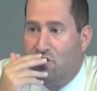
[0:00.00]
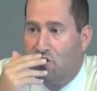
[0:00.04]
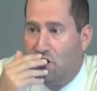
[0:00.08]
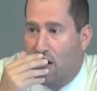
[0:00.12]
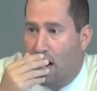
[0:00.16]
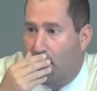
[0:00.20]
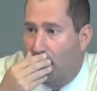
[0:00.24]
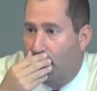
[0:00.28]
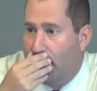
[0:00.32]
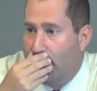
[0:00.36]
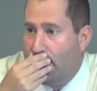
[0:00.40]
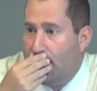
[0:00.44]

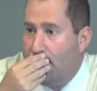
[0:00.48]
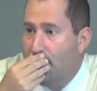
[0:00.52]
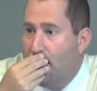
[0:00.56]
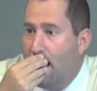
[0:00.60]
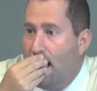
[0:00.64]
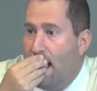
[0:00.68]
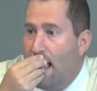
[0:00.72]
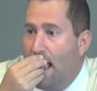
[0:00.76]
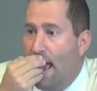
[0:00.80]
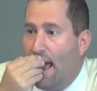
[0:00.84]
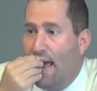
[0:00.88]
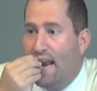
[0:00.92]
charity,
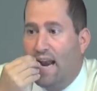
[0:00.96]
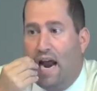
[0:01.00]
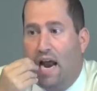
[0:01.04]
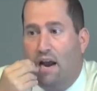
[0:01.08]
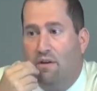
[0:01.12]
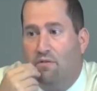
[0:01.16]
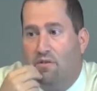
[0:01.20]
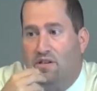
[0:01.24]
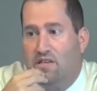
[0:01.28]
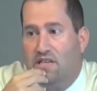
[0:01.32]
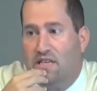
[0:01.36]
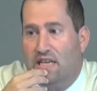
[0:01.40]
and
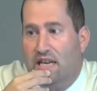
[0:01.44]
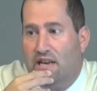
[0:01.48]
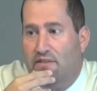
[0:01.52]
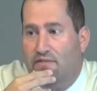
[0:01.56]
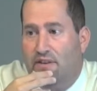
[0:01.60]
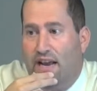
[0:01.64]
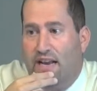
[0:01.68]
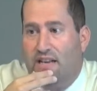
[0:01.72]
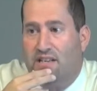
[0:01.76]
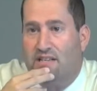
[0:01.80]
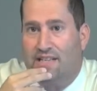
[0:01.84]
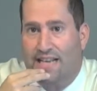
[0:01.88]
I
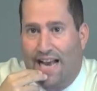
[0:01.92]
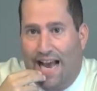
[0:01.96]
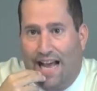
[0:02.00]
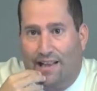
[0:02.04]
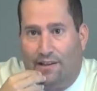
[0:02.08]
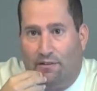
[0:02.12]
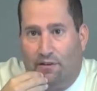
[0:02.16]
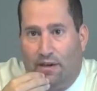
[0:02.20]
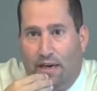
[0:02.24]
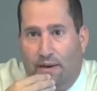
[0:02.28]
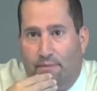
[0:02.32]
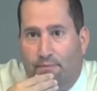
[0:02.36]
receive a
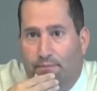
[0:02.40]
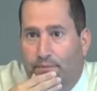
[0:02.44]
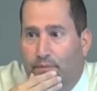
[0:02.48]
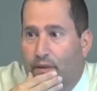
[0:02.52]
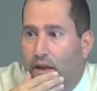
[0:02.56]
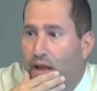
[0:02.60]
salary.